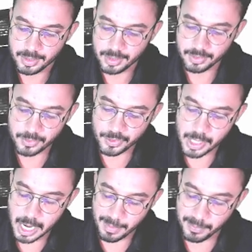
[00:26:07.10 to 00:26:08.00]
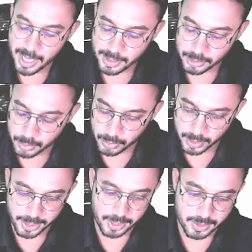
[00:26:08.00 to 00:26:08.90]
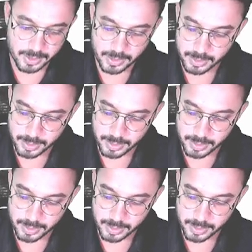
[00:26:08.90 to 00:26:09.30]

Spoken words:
if your apgar score is